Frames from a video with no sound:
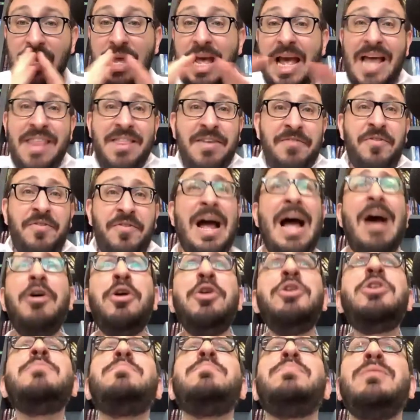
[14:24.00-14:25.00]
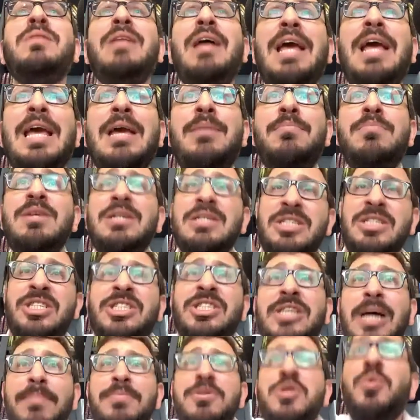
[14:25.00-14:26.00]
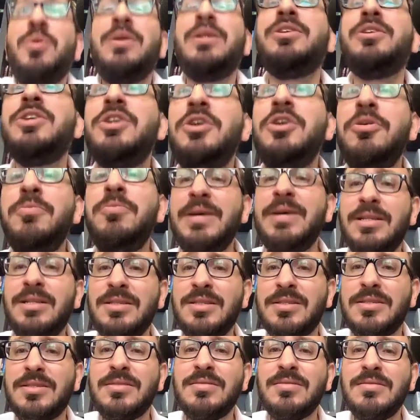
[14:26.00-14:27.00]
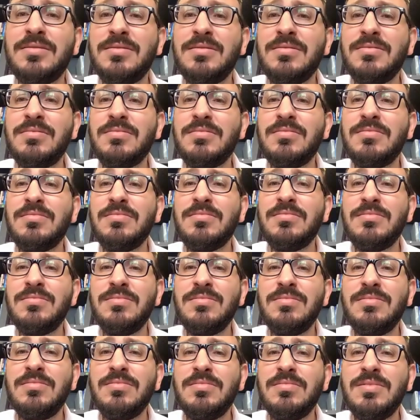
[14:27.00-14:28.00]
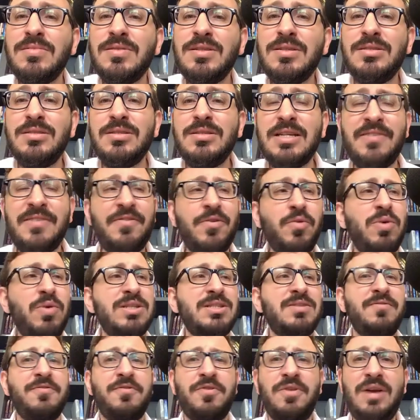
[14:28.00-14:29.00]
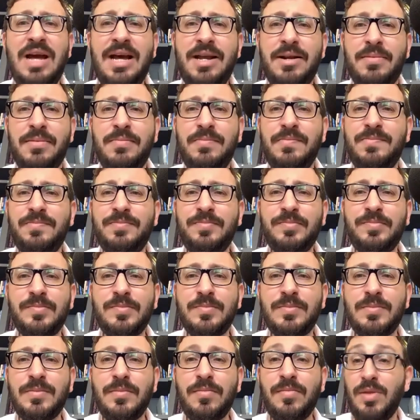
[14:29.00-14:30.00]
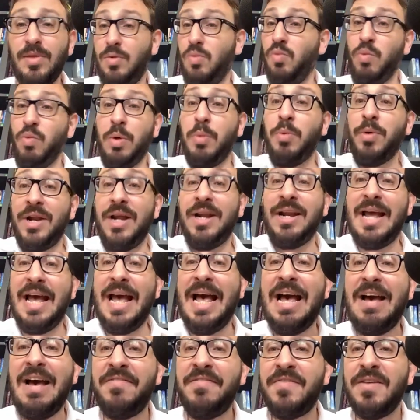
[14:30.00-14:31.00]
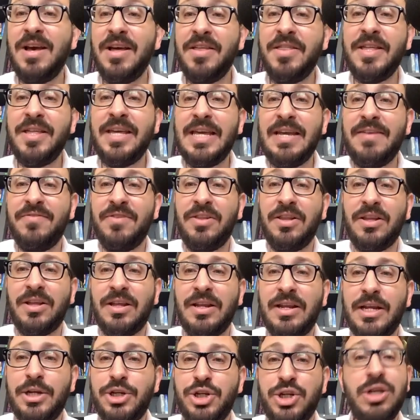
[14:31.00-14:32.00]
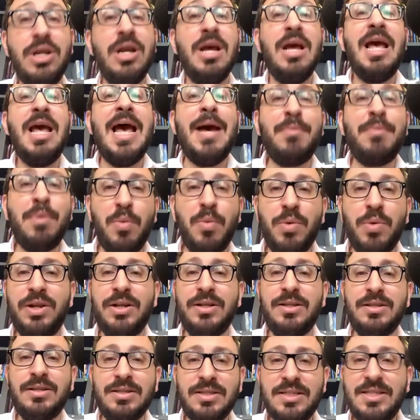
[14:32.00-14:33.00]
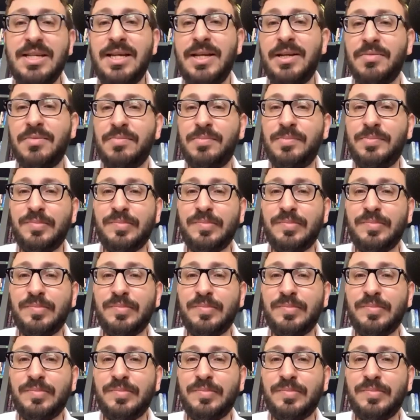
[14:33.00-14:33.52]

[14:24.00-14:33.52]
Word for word: And therefore, how could you blame subsequent humans? If it wasn't for Adam, we would not have the evil inclination and we wouldn't sin.